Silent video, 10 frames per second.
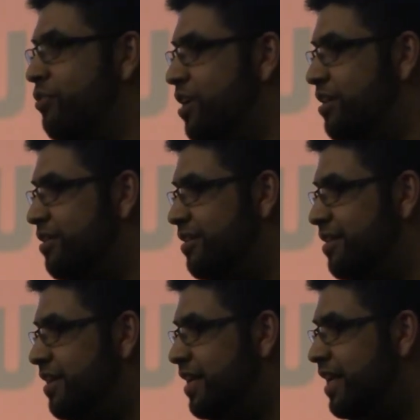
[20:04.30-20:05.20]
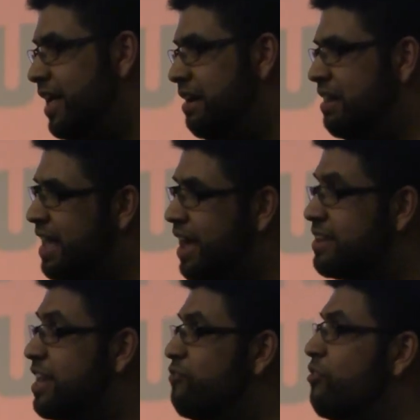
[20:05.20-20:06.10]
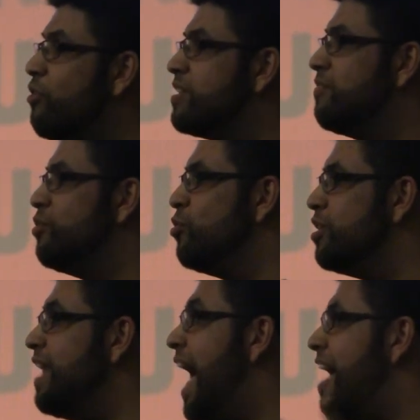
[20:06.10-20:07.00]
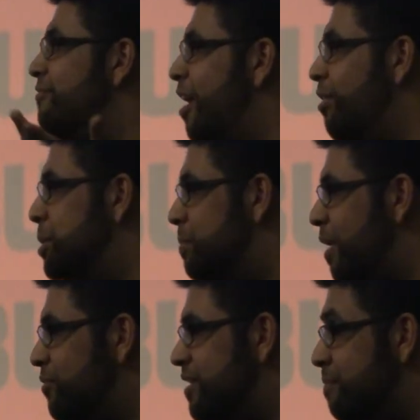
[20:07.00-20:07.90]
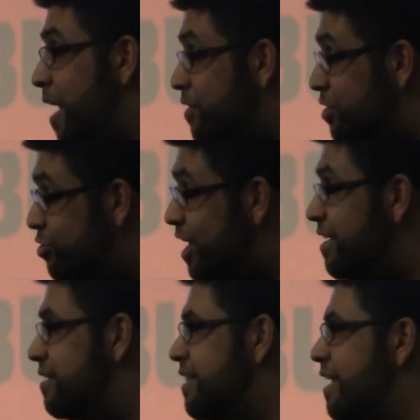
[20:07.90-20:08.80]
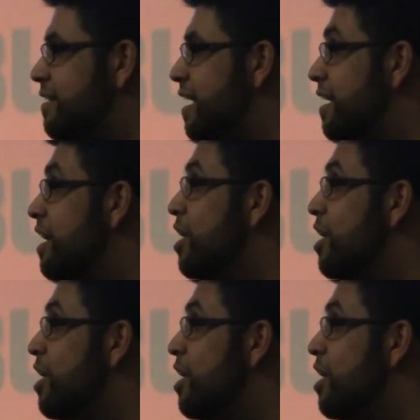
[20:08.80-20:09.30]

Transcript: greater. And like I said, for those of you who did not have knowledge about this man, then today is that day.